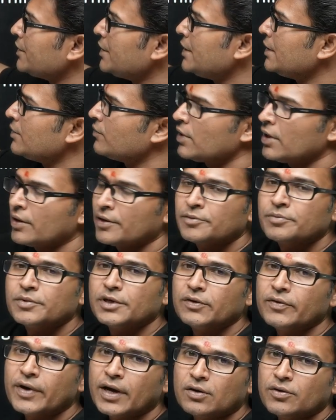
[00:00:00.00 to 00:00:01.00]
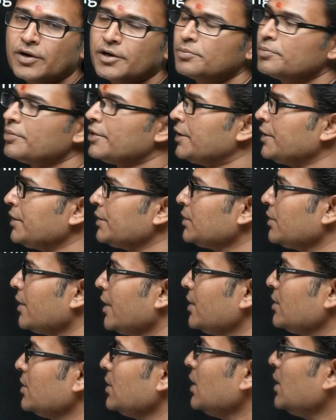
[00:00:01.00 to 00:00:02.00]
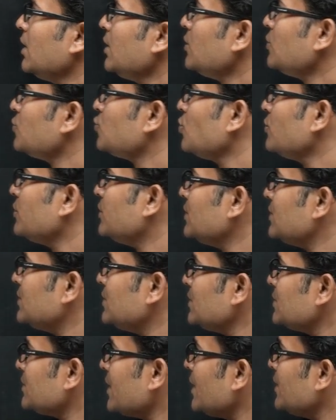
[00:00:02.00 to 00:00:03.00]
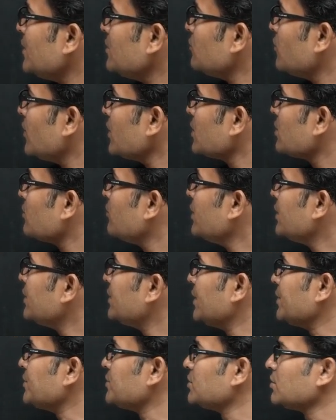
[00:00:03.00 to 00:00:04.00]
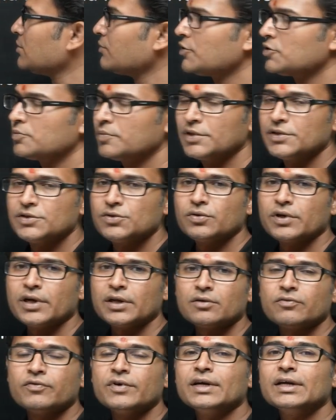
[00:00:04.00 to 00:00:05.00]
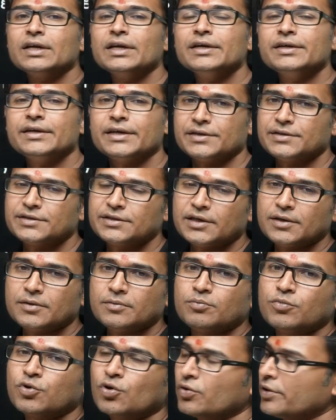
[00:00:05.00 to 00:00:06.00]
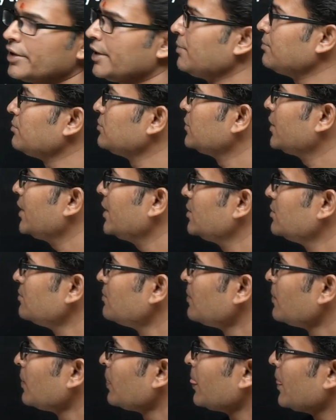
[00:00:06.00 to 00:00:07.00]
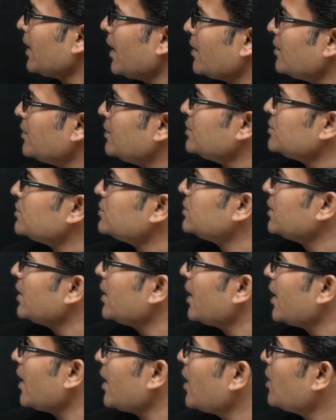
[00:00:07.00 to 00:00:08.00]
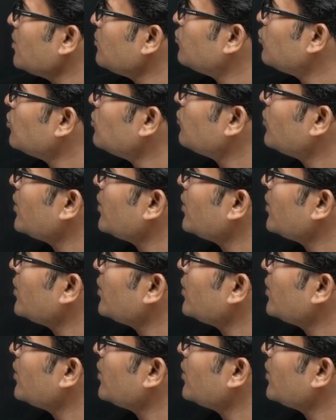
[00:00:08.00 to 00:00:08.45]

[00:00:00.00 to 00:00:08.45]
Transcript: read evaluate evaluate print right so this is ideal for quick test which means you can quickly test a program right and it is helpful